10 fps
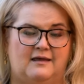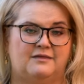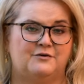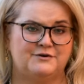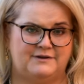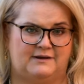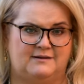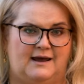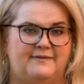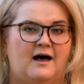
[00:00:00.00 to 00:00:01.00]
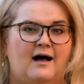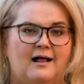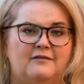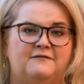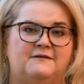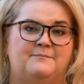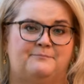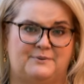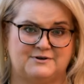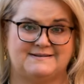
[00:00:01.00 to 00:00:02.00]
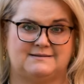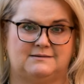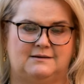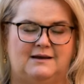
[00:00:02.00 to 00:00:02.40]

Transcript: 13.5 person